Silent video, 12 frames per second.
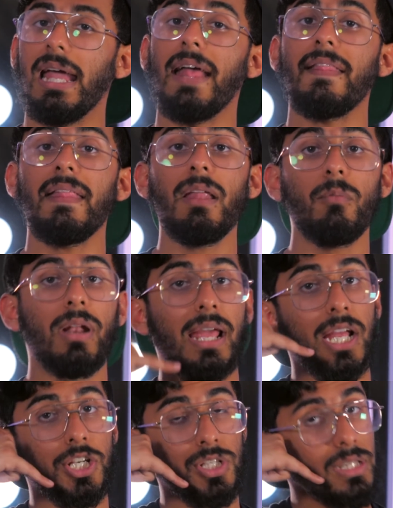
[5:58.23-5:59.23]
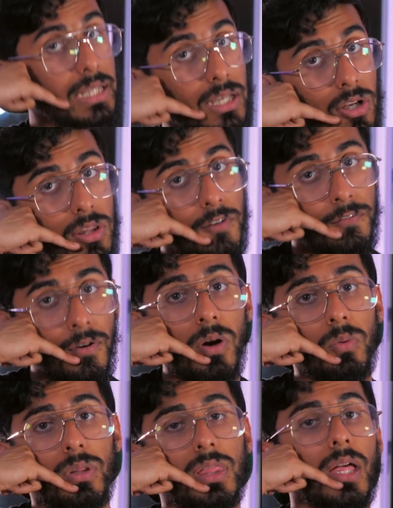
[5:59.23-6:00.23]
And then when I actually get on the
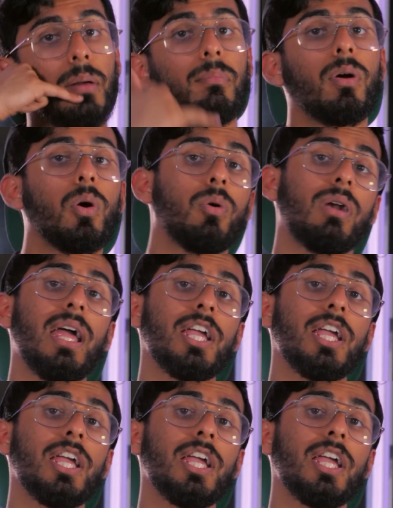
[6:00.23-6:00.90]
phone with them or